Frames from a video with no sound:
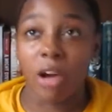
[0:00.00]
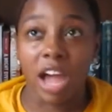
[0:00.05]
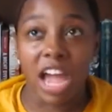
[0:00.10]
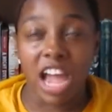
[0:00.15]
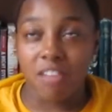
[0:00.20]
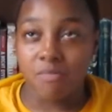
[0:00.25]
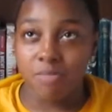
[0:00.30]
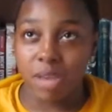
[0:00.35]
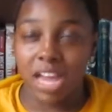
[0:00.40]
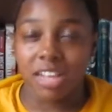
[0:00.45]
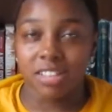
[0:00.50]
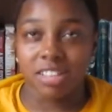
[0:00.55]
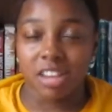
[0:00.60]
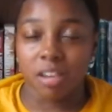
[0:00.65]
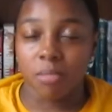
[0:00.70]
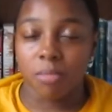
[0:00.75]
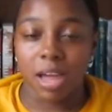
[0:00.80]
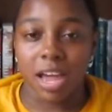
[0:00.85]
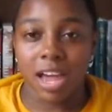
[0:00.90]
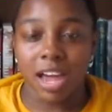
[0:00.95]
I have bags
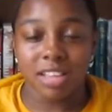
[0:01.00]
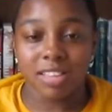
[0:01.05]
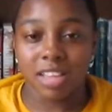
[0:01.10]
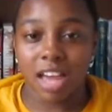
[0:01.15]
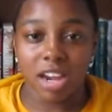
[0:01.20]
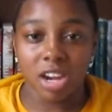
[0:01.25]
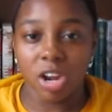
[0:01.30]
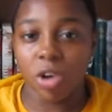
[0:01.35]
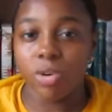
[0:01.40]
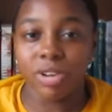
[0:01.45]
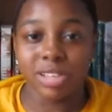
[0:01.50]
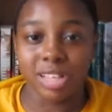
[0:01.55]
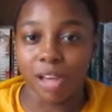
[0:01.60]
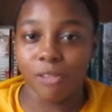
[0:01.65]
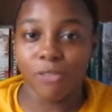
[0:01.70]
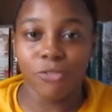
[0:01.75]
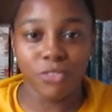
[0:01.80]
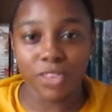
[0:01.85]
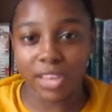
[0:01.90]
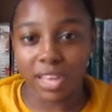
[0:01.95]
under my eyes I know because I
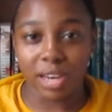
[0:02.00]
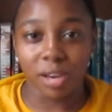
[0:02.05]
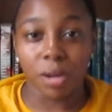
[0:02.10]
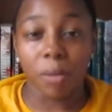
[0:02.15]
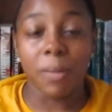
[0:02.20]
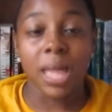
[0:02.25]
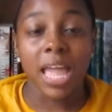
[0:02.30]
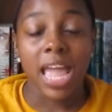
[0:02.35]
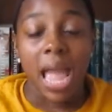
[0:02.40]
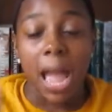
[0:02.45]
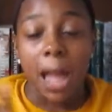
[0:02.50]
feel them